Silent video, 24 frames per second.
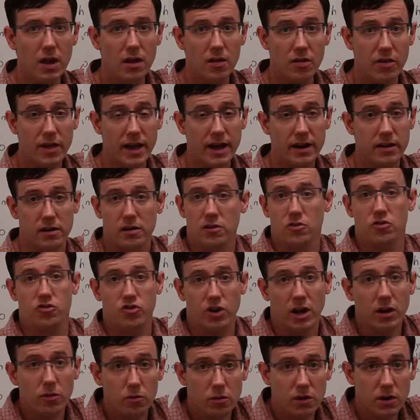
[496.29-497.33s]
that
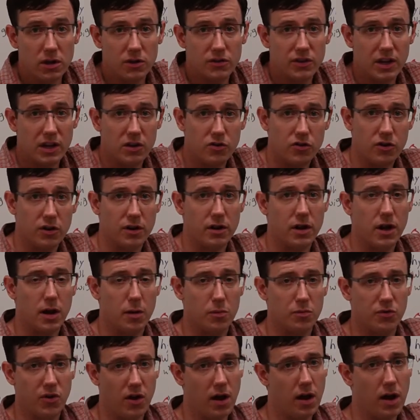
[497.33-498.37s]
generalization
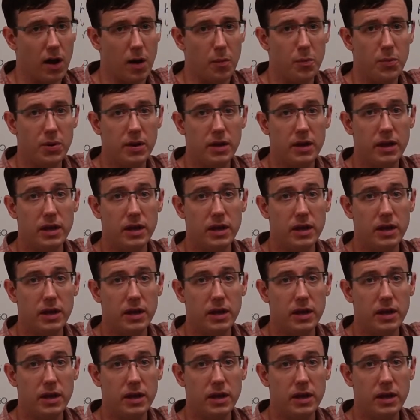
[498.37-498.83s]
comes up